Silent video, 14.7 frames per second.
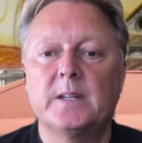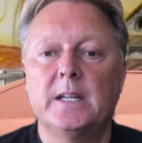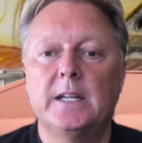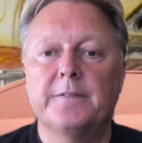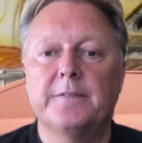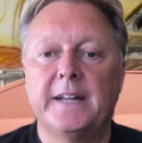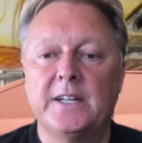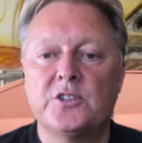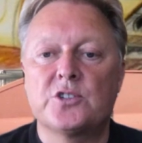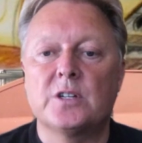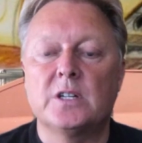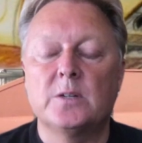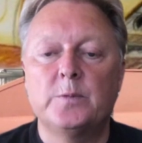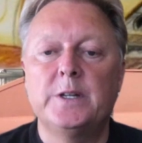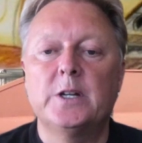
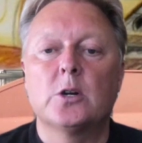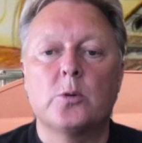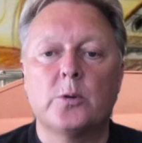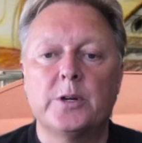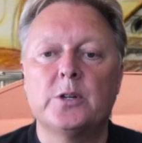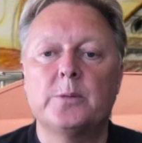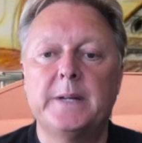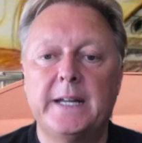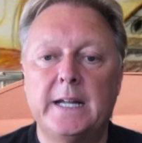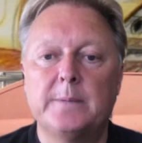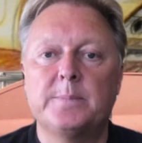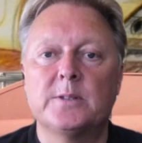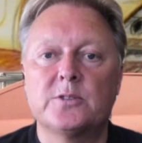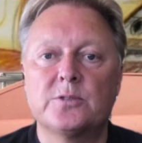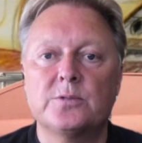eventually we are going to be
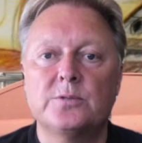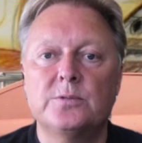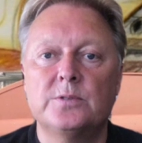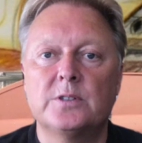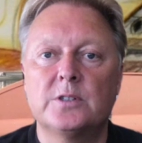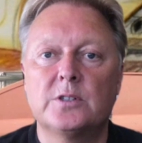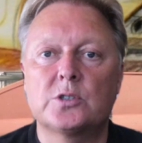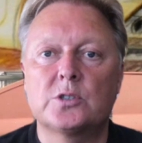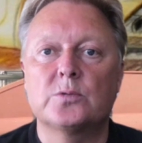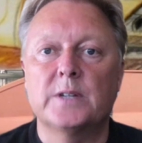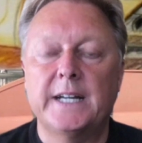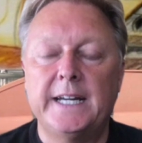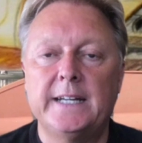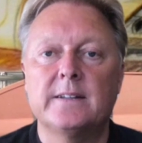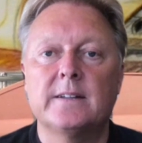able to
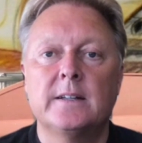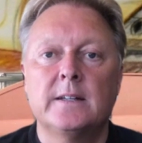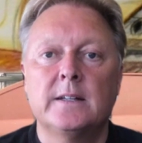create